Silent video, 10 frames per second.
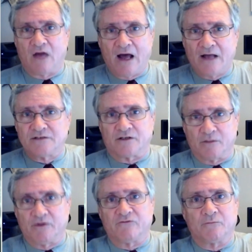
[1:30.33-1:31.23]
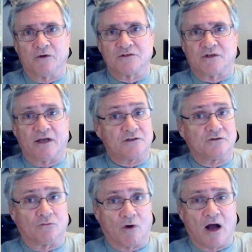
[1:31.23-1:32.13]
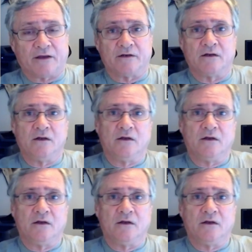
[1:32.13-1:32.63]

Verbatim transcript: lines that come in from those tanks to the rocket.